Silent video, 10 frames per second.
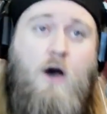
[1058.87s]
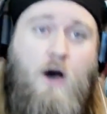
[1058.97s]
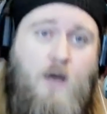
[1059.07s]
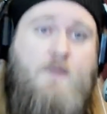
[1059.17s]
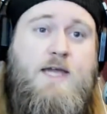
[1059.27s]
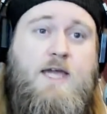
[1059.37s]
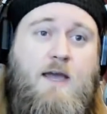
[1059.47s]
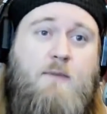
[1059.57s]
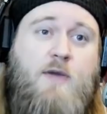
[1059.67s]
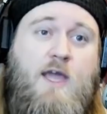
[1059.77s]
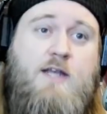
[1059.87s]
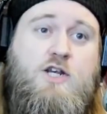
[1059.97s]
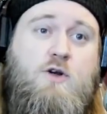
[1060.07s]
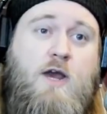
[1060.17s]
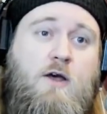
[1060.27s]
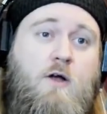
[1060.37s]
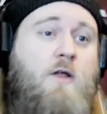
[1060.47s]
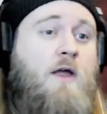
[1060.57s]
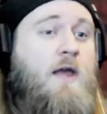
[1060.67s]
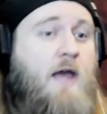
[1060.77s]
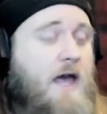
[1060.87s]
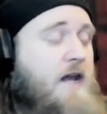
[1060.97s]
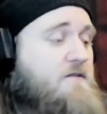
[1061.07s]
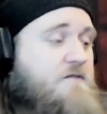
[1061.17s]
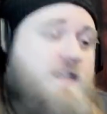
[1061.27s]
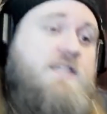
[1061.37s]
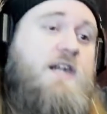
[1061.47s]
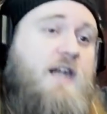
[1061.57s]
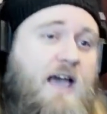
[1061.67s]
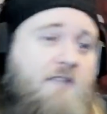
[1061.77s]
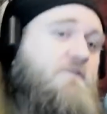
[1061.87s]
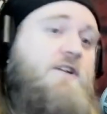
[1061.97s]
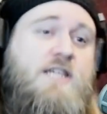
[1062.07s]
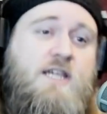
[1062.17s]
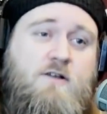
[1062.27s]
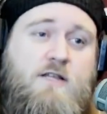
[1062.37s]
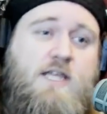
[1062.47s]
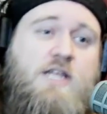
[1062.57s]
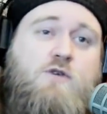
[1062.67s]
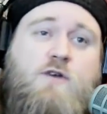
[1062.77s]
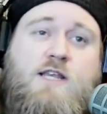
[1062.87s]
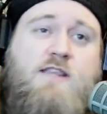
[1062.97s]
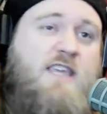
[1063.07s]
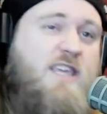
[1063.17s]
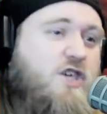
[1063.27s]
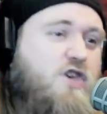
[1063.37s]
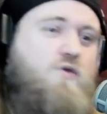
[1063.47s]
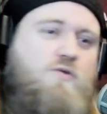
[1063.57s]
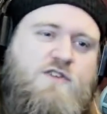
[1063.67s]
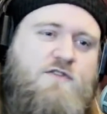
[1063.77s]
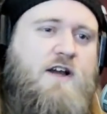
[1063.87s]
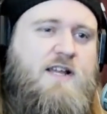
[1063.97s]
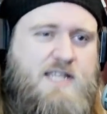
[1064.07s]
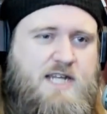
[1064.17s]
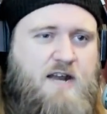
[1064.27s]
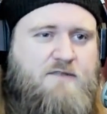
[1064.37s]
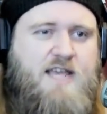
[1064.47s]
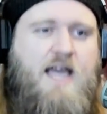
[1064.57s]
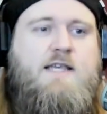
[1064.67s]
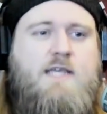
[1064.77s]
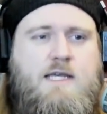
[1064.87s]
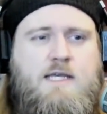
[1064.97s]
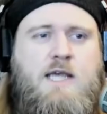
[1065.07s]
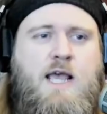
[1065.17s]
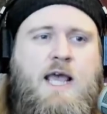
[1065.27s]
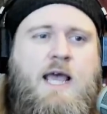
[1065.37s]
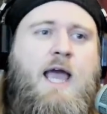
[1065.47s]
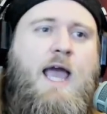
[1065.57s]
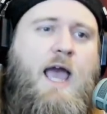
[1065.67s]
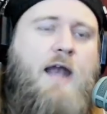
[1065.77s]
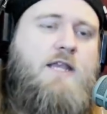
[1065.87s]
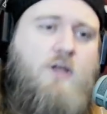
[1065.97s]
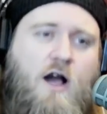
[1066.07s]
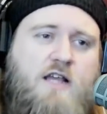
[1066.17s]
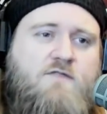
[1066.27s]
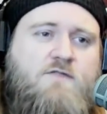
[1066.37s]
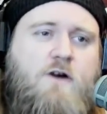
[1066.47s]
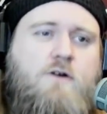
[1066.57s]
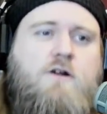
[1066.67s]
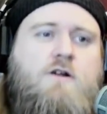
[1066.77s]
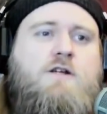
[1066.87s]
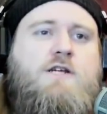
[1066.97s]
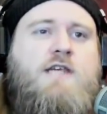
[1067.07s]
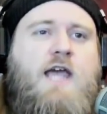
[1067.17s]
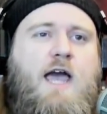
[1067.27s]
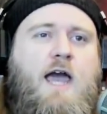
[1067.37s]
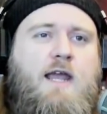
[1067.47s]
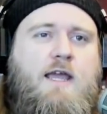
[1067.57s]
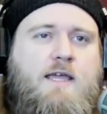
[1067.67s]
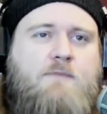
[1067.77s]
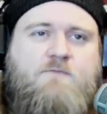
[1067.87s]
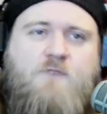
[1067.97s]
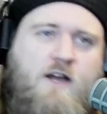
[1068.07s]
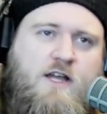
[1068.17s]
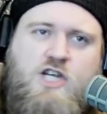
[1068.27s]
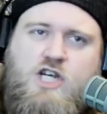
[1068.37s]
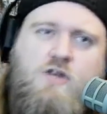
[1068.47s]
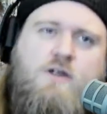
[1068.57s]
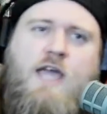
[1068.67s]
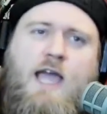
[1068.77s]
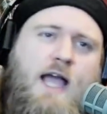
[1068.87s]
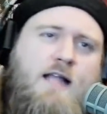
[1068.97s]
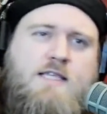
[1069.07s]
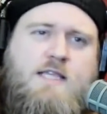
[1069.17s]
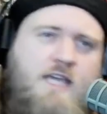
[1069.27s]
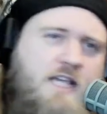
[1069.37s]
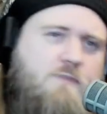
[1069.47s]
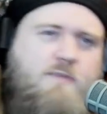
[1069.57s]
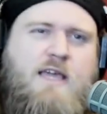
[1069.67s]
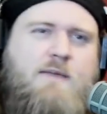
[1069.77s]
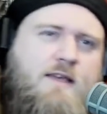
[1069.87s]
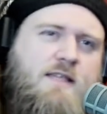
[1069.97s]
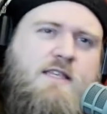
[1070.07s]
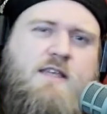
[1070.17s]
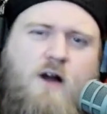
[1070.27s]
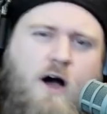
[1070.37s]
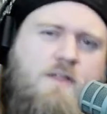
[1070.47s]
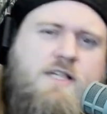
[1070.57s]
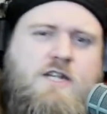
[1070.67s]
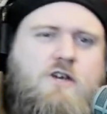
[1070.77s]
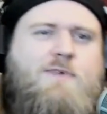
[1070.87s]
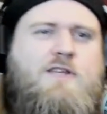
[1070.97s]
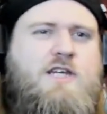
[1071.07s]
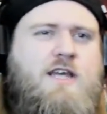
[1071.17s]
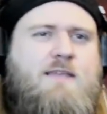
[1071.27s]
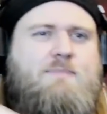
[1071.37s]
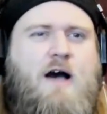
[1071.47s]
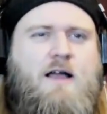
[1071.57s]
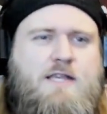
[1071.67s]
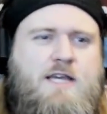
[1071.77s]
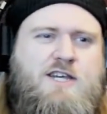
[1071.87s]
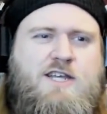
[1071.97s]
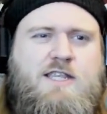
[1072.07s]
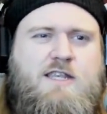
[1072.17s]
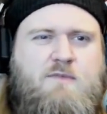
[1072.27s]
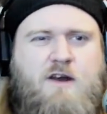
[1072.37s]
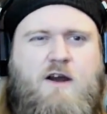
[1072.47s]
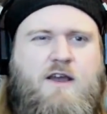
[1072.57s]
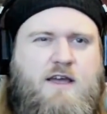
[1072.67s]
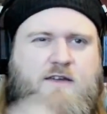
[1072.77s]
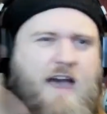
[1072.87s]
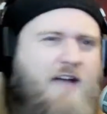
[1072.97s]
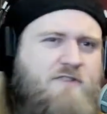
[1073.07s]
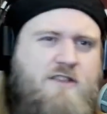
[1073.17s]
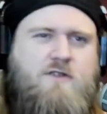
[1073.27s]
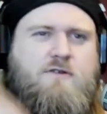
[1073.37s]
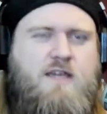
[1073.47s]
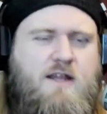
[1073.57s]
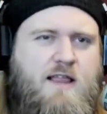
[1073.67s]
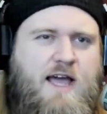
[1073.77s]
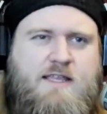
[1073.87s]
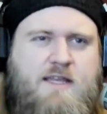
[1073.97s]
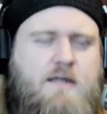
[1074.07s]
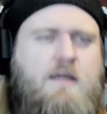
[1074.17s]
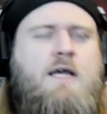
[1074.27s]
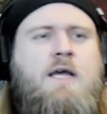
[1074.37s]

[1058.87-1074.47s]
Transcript: on the campaign trail and he visited every single district in the huge fucking state of Texas. And he talked to voters and he fucking shook hands and kissed babies and did all the stupid shit that politicians in America have to do to get elected.